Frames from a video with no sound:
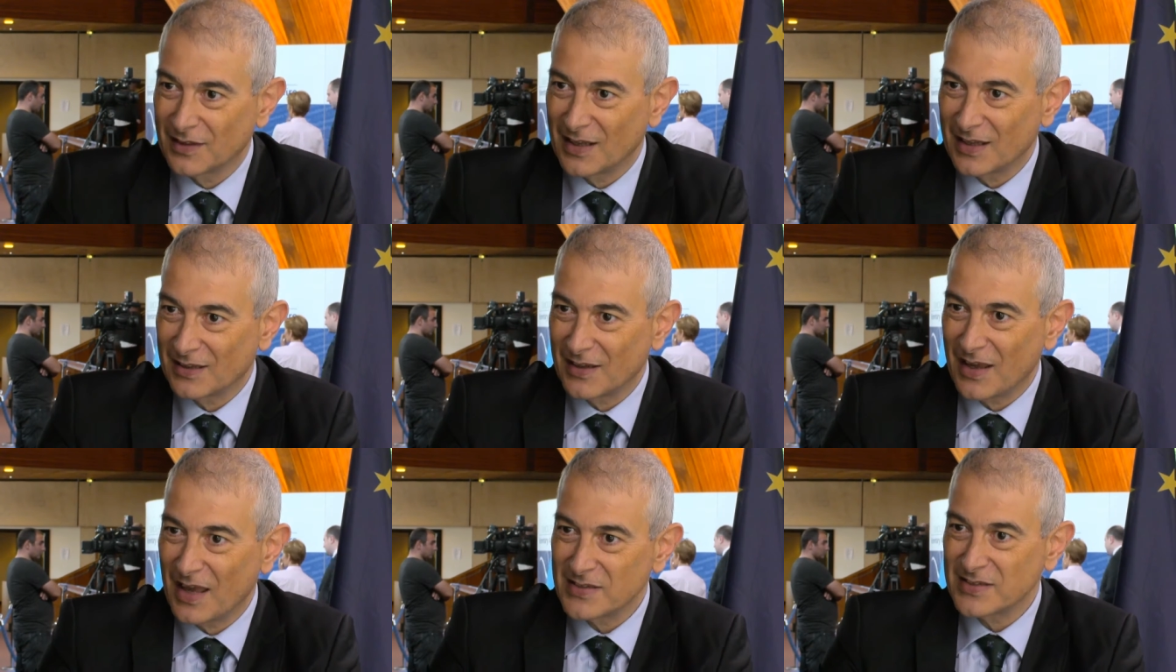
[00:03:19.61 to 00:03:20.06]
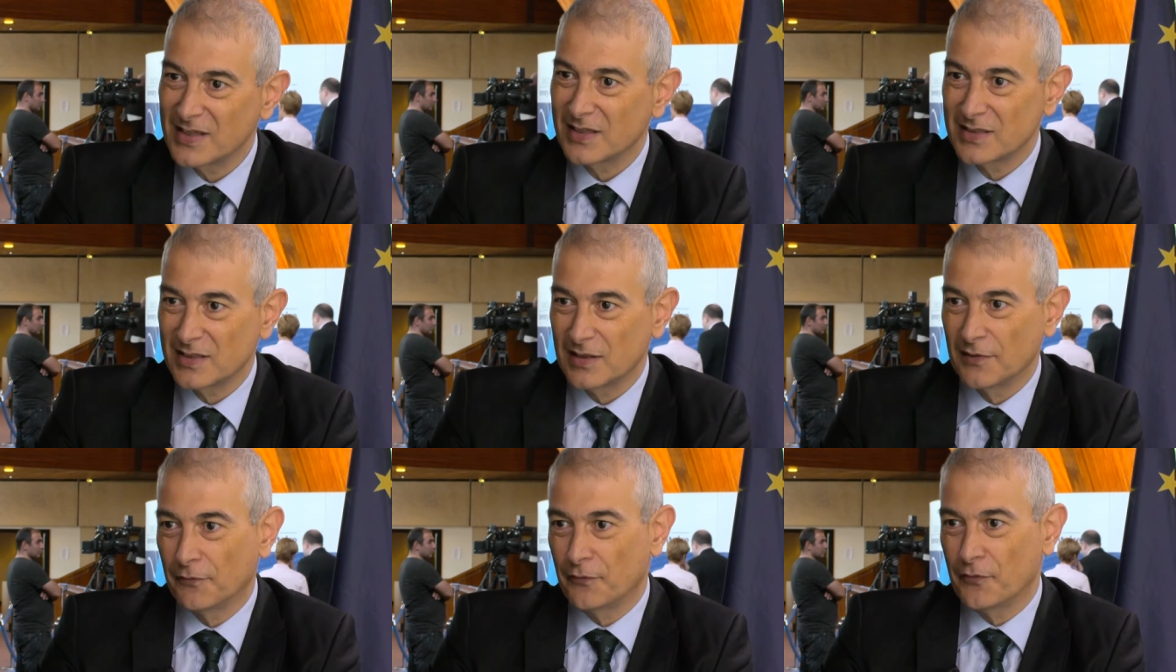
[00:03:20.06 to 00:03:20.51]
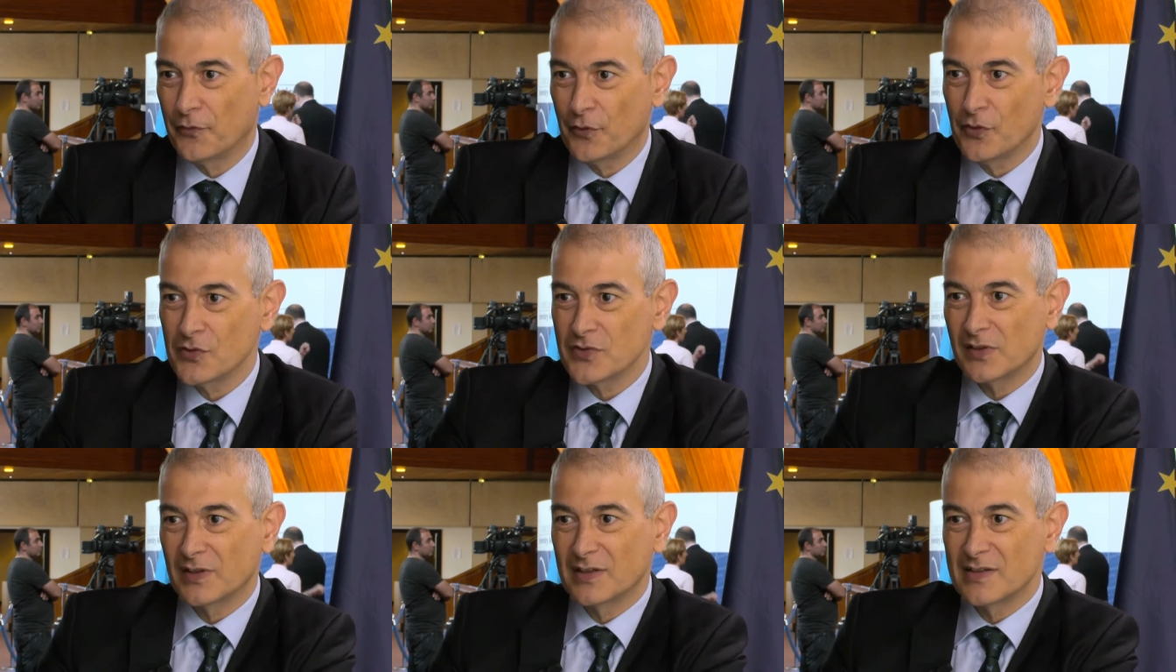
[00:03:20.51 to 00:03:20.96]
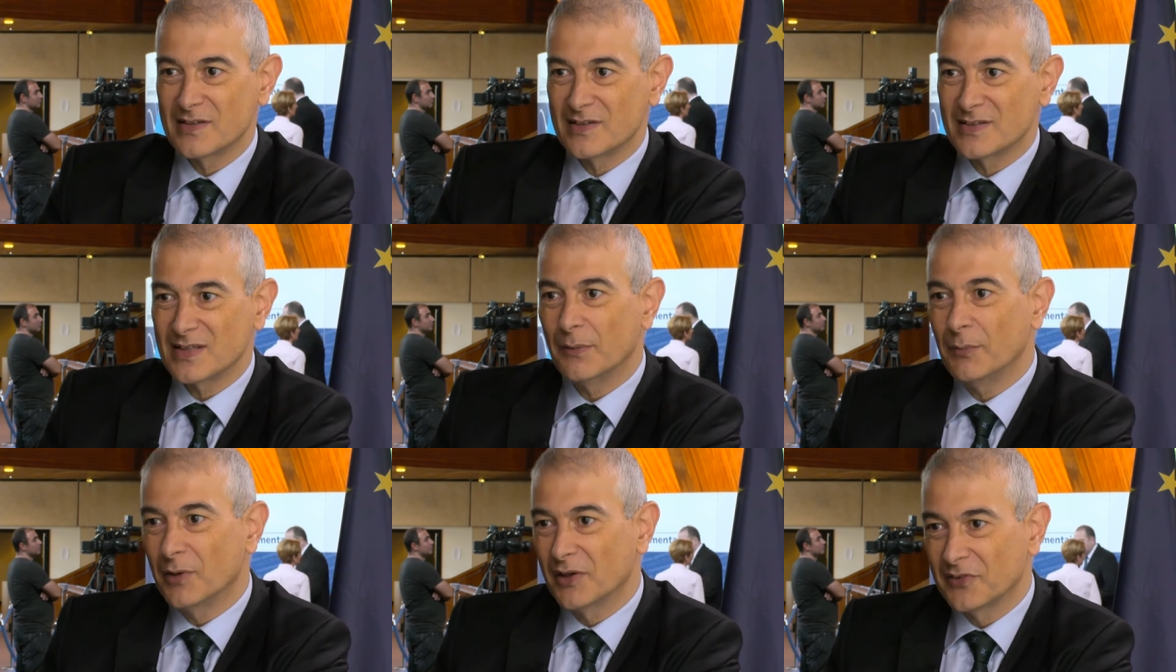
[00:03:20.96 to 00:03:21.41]
that assets is frozen in
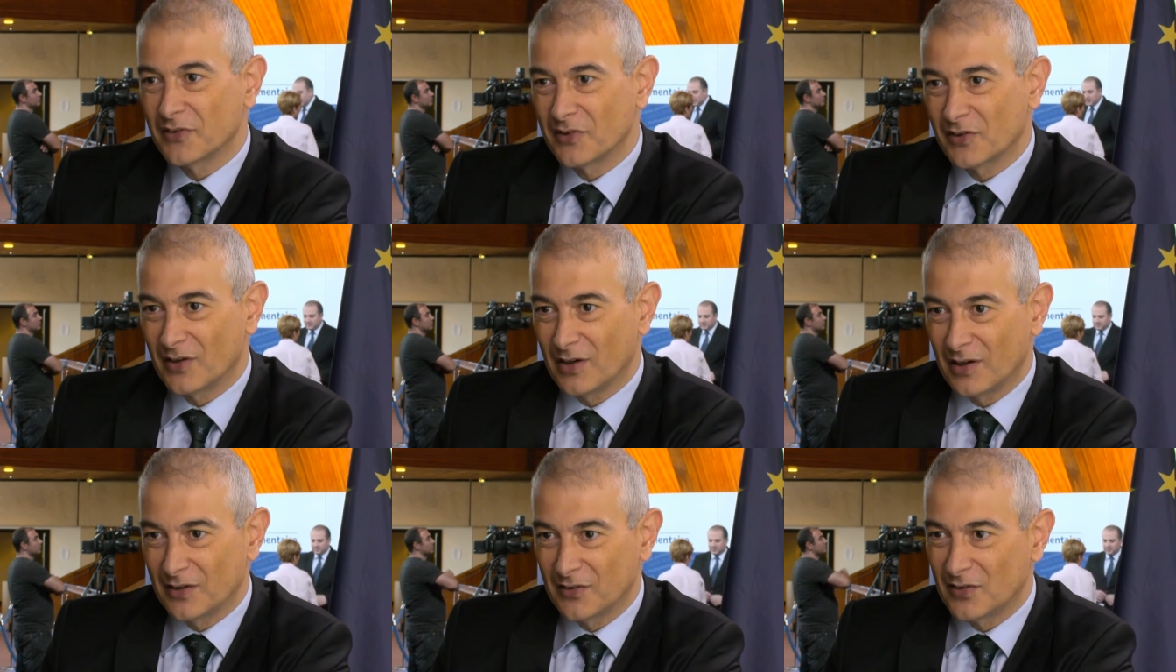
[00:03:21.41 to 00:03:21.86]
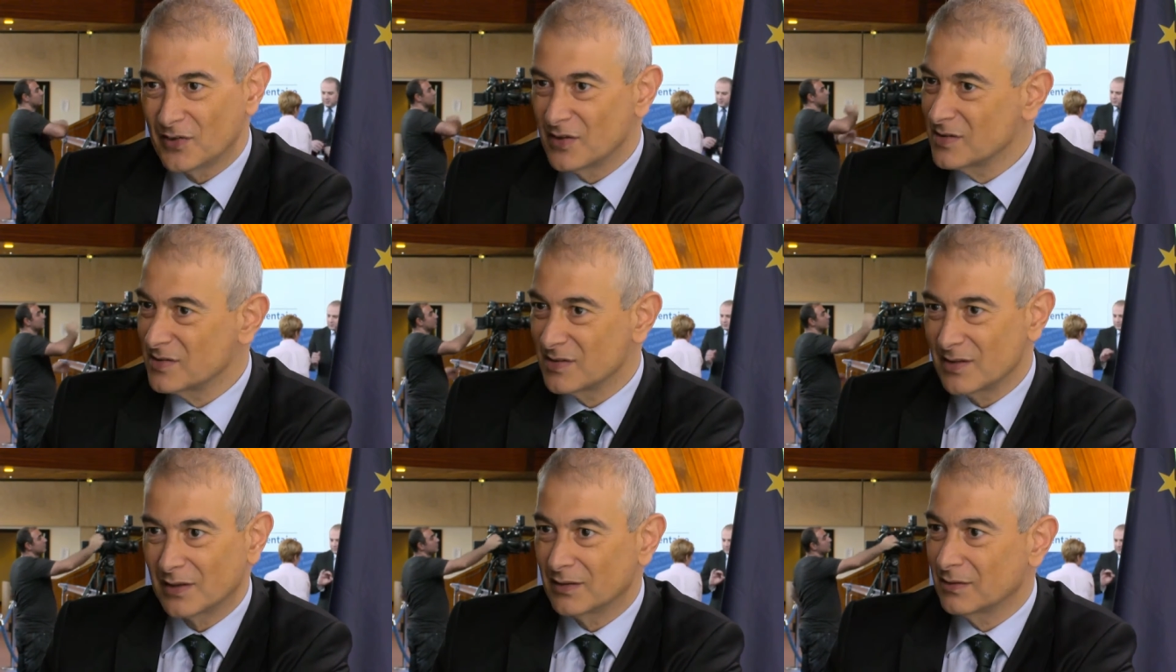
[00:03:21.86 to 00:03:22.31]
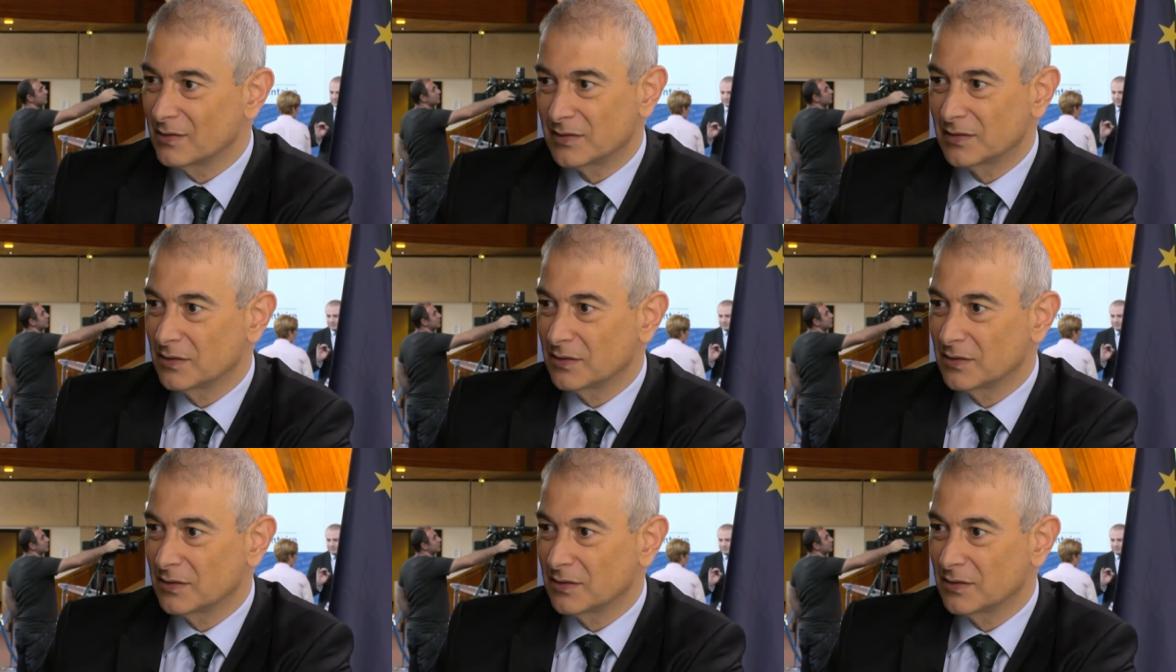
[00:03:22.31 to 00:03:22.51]
some other countries and,